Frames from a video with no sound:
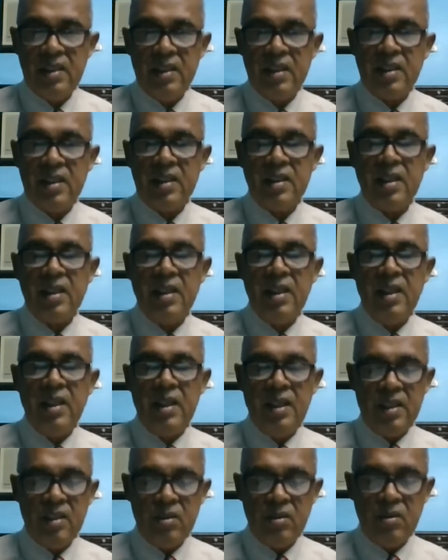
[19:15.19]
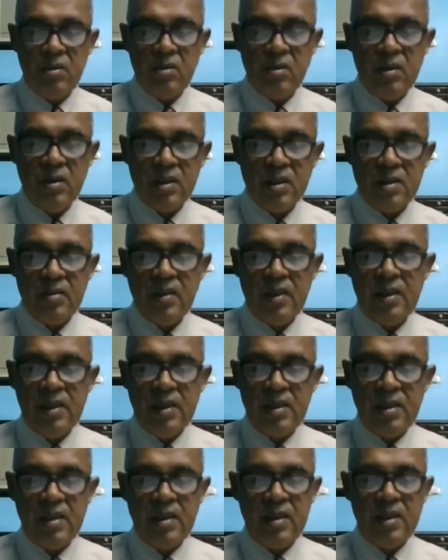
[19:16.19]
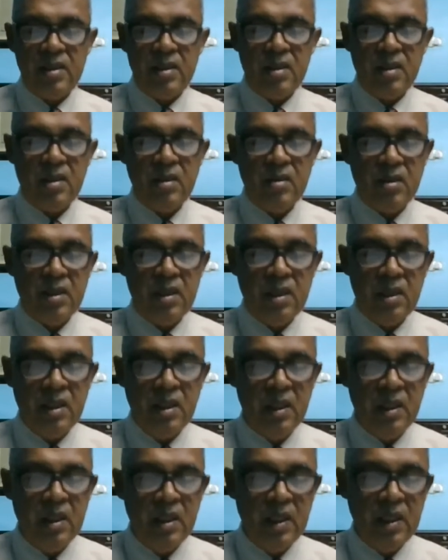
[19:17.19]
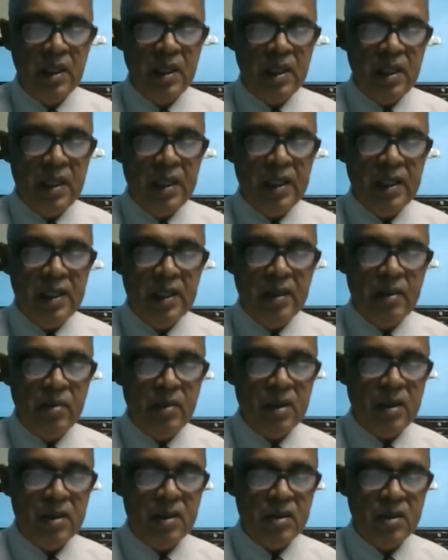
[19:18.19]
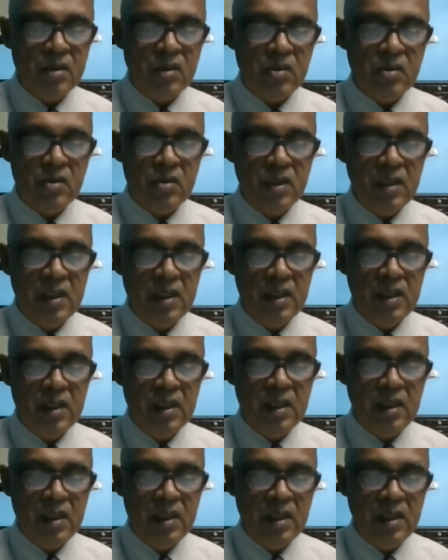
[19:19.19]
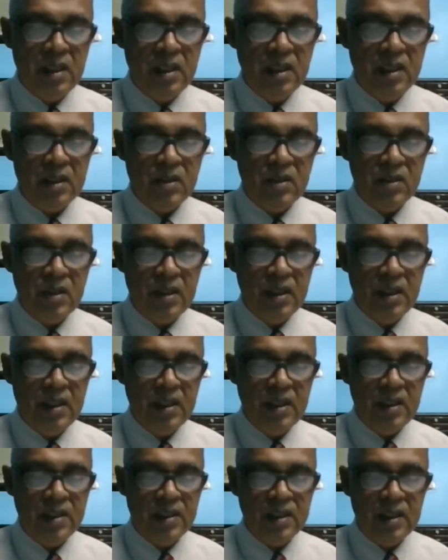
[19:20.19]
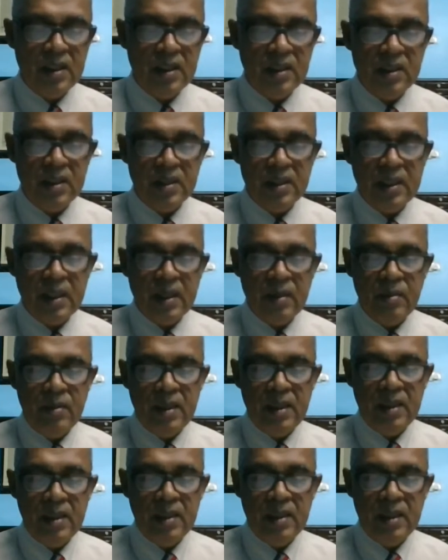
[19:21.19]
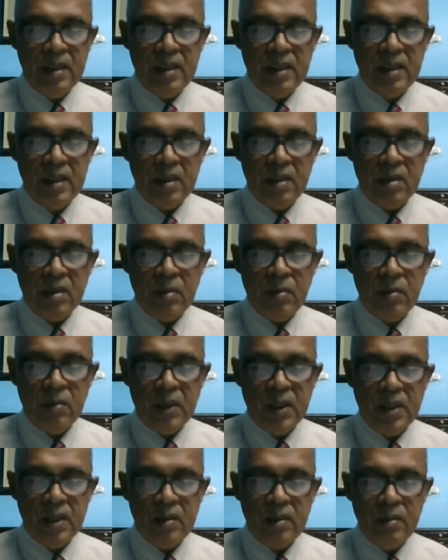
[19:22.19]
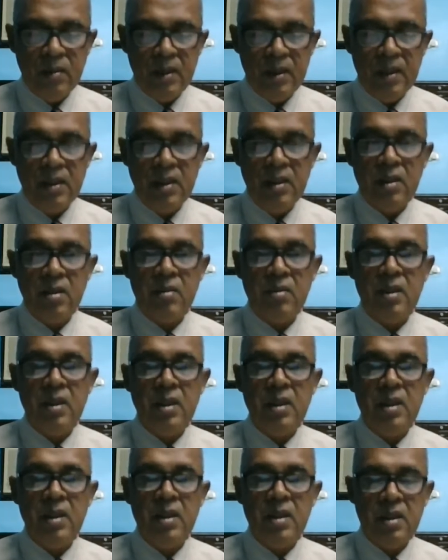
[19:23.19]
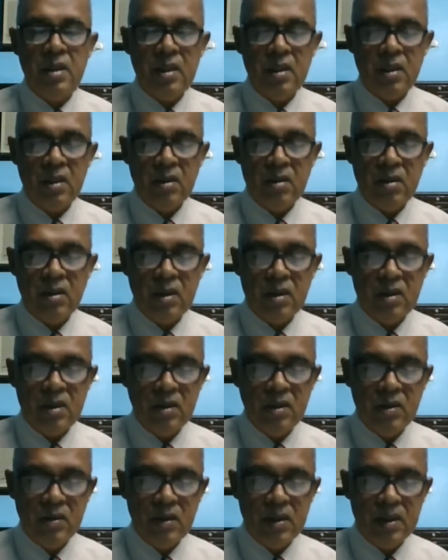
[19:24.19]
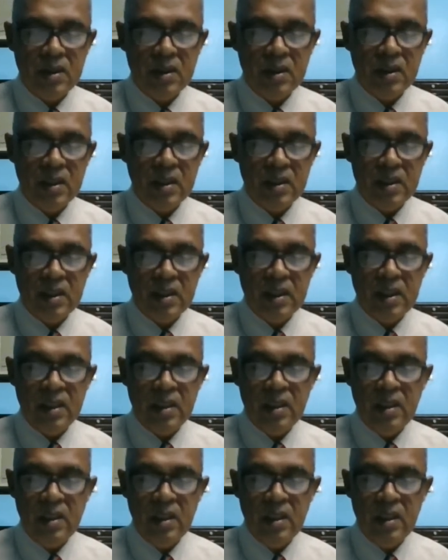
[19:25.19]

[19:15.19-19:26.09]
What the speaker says: things are clear, so no explanation is required. And number 3, C is that stability and compatibility of the constituents. These are